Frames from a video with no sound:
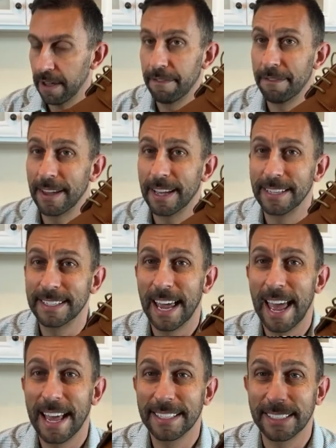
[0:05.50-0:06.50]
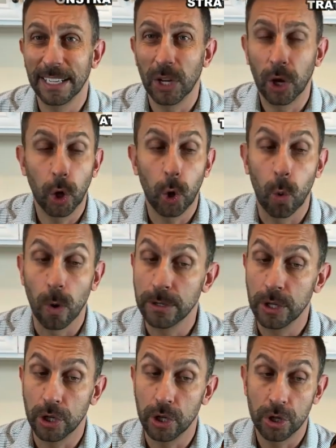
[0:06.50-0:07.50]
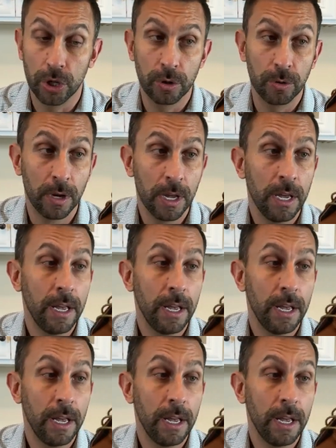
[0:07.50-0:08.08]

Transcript: fantastic, gorgeous shoe